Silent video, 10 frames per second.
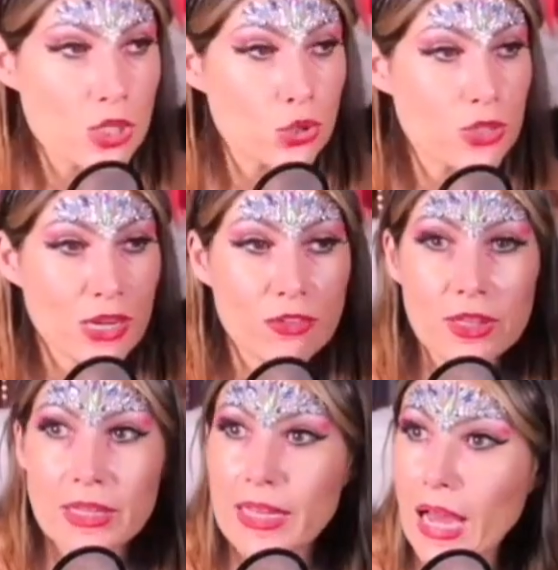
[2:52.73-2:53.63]
So
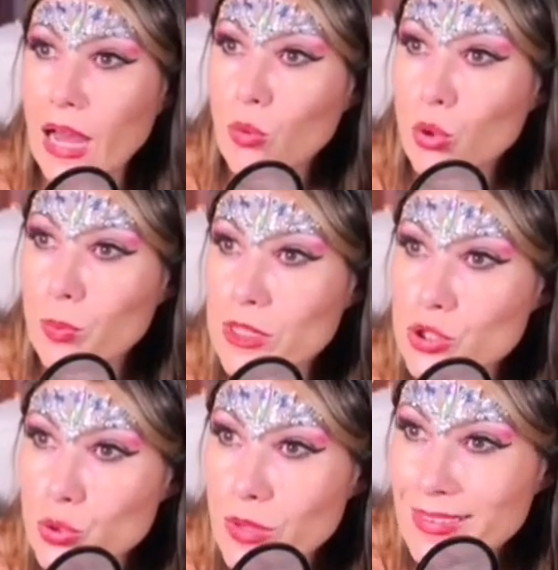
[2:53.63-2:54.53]
definitely I will be
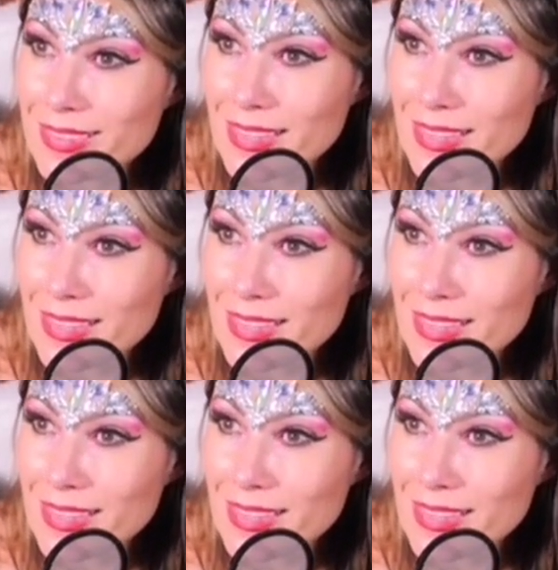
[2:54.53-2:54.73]
doing